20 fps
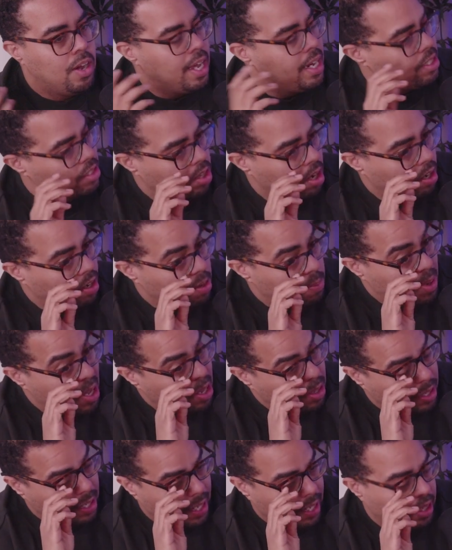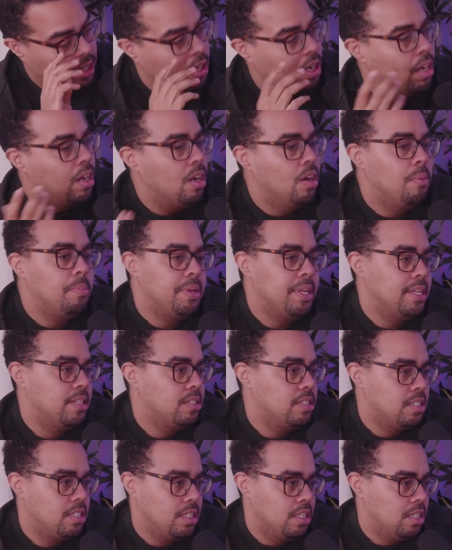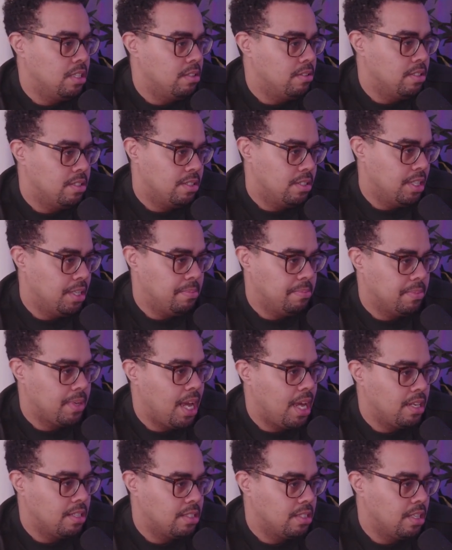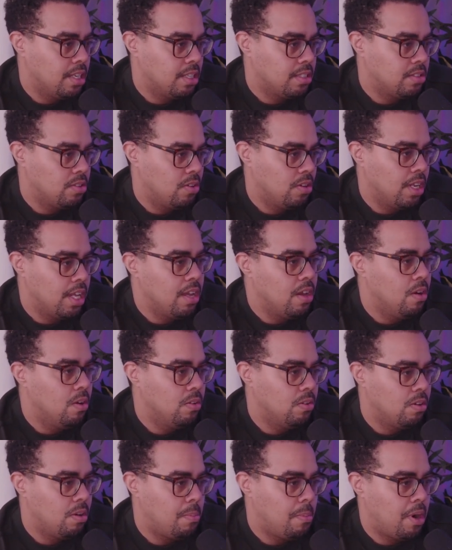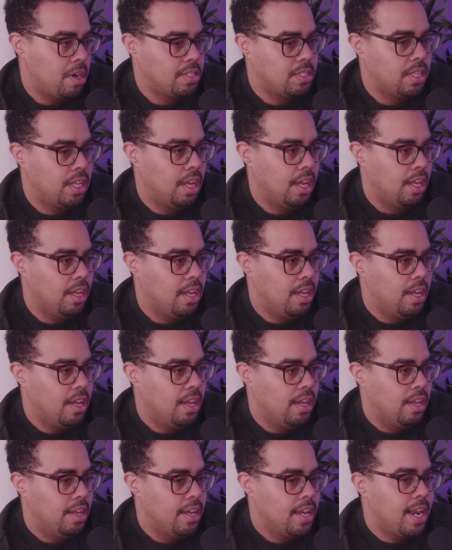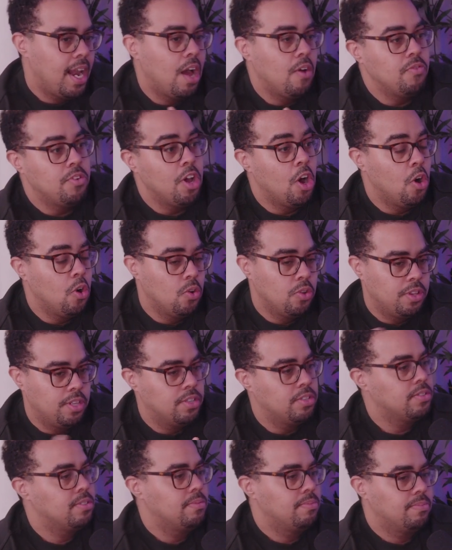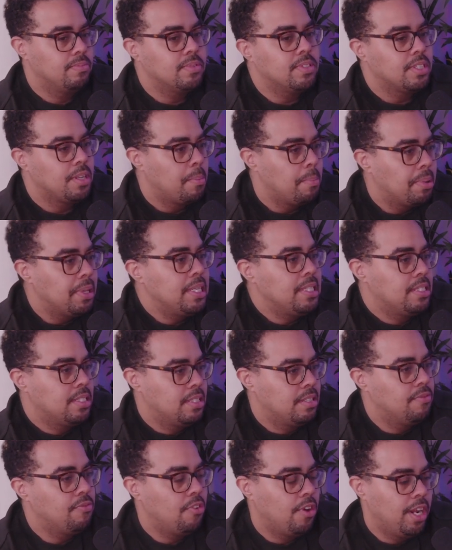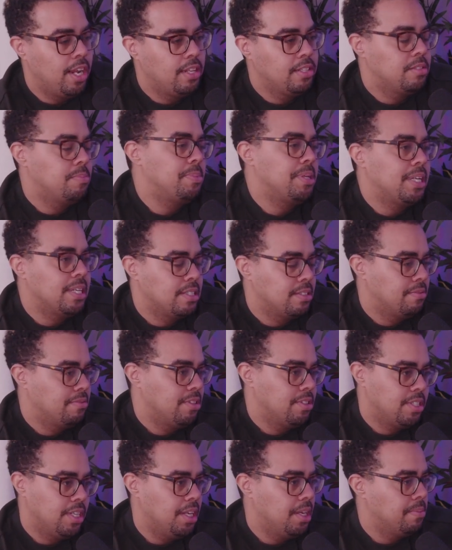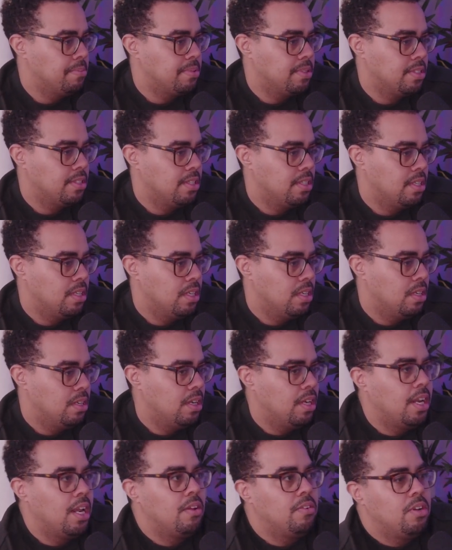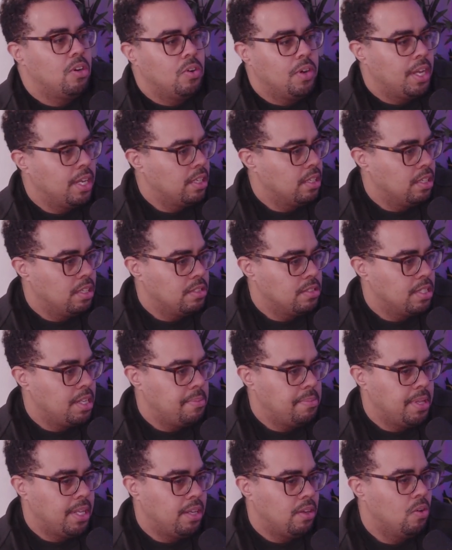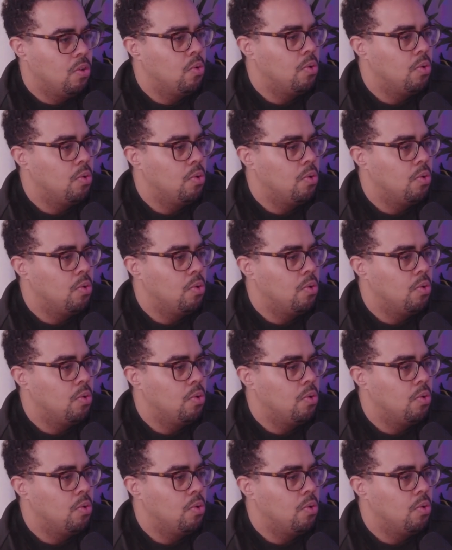I know how to talk about like, oh, PSG, this team kind of sucks, or Lyon or Marseille. And I'll know there's some places in France because of the teams. Yeah. And I'll know England, same thing.